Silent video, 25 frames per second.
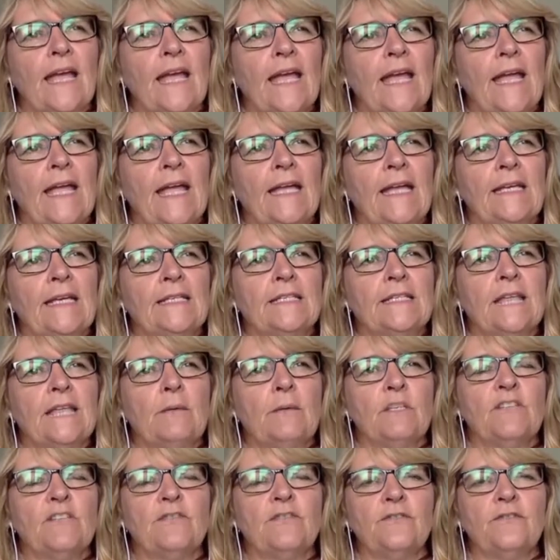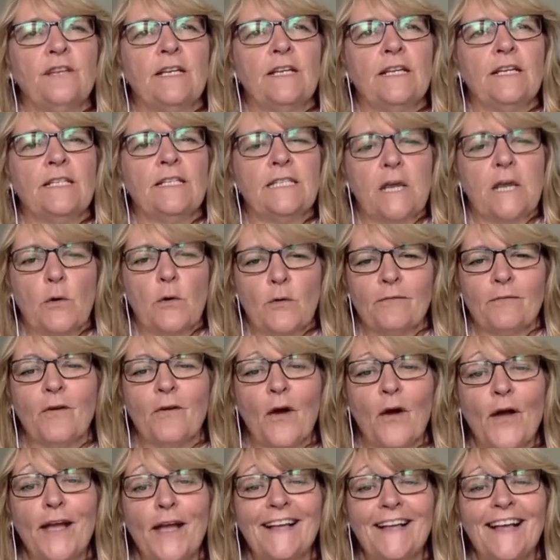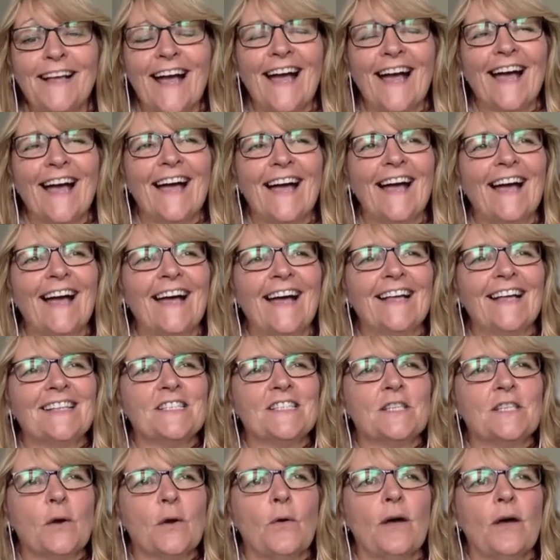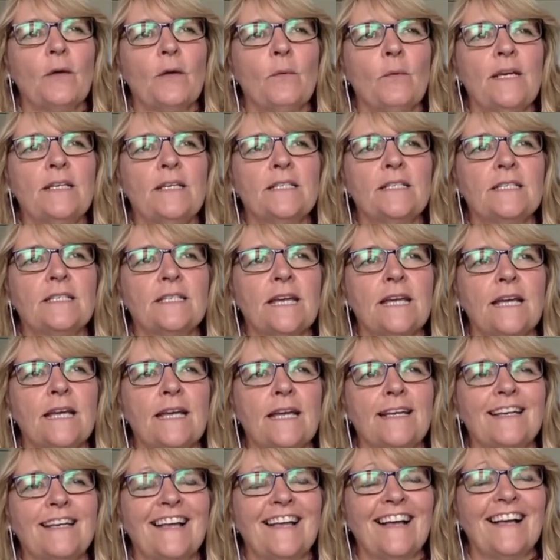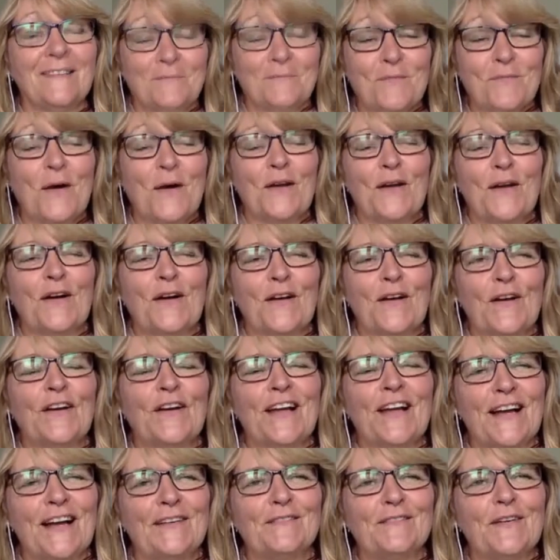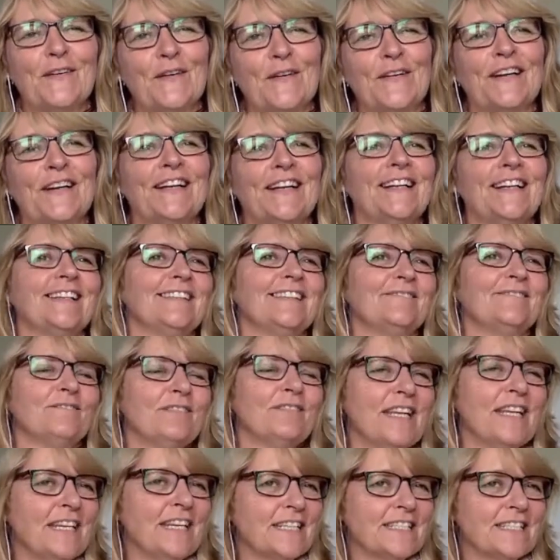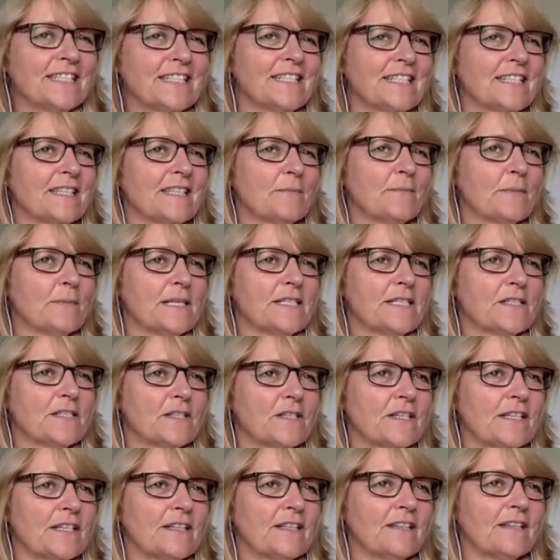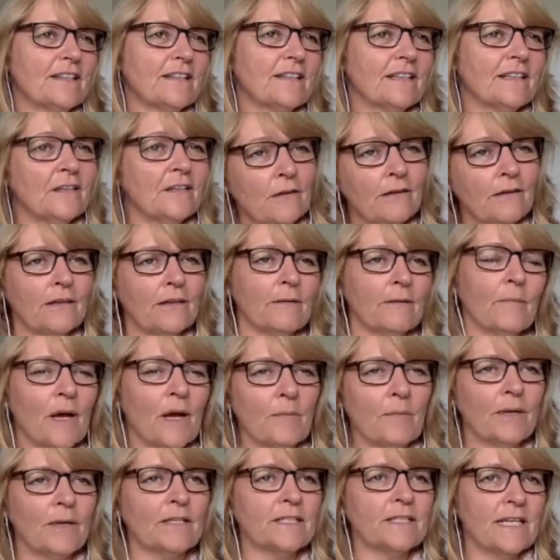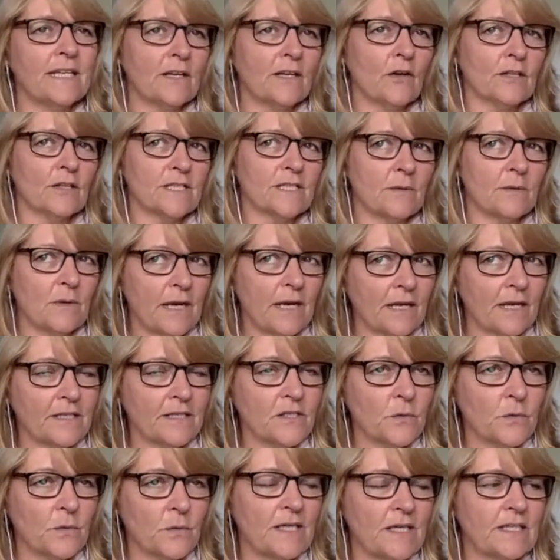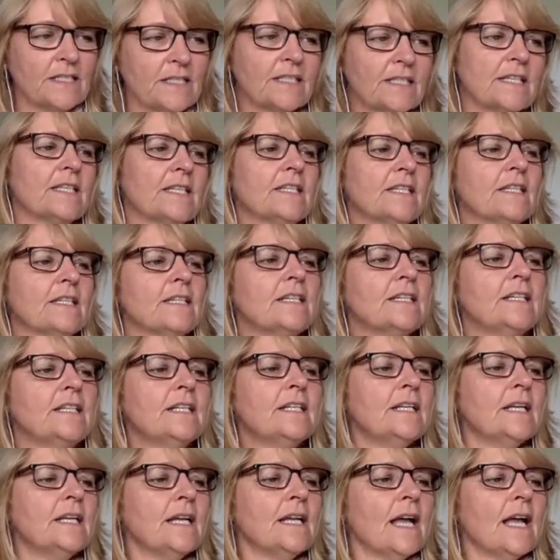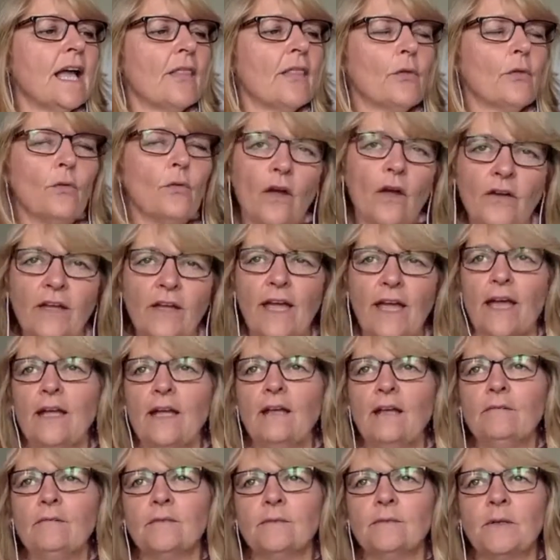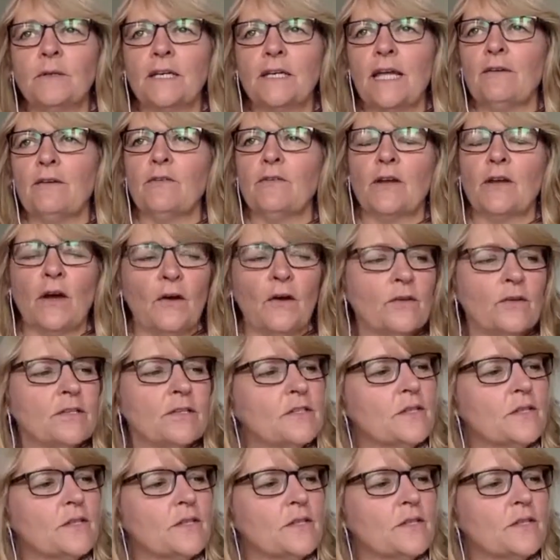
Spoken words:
And that was fairly terrifying. So I went and I got a cover and edited it the best my ability and got someone else to edit it and thought, okay, I'm going to have a go.